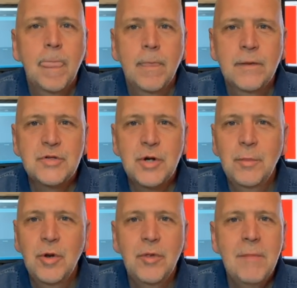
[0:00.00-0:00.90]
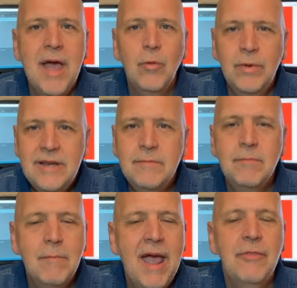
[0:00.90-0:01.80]
the Sermon on the Mount,
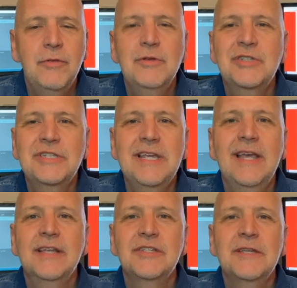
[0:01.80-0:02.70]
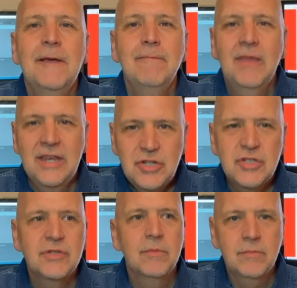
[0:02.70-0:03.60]
read Matthew 6, and
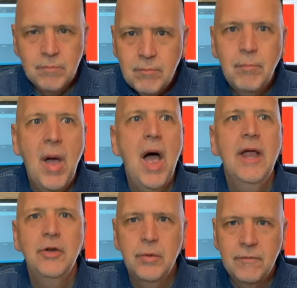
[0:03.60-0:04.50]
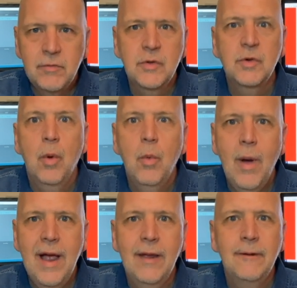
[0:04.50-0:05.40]
just ponder it for a
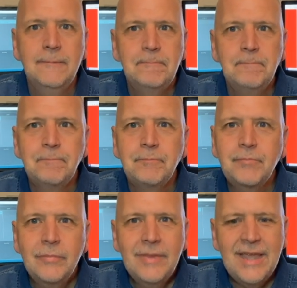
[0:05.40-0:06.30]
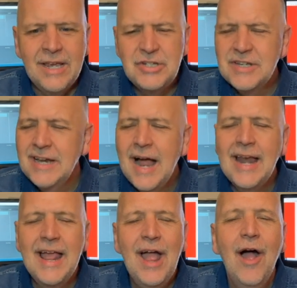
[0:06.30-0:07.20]
while, and just say, God,
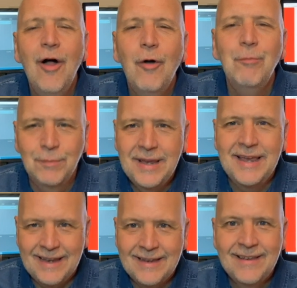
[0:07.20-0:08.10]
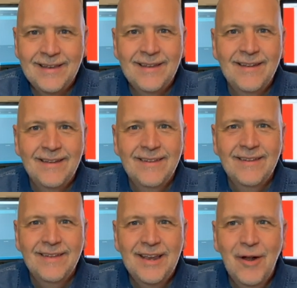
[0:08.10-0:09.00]
help me.
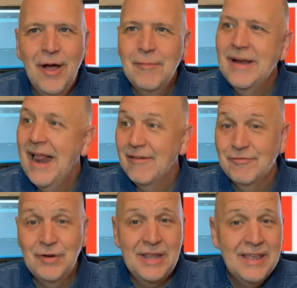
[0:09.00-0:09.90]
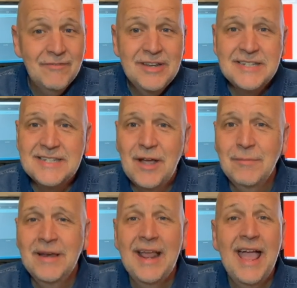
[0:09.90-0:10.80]
Help me to have forgiveness.
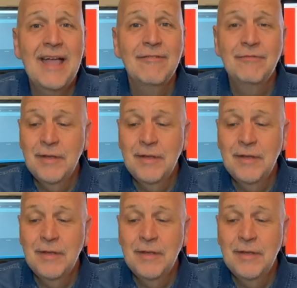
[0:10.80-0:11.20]
Help me to have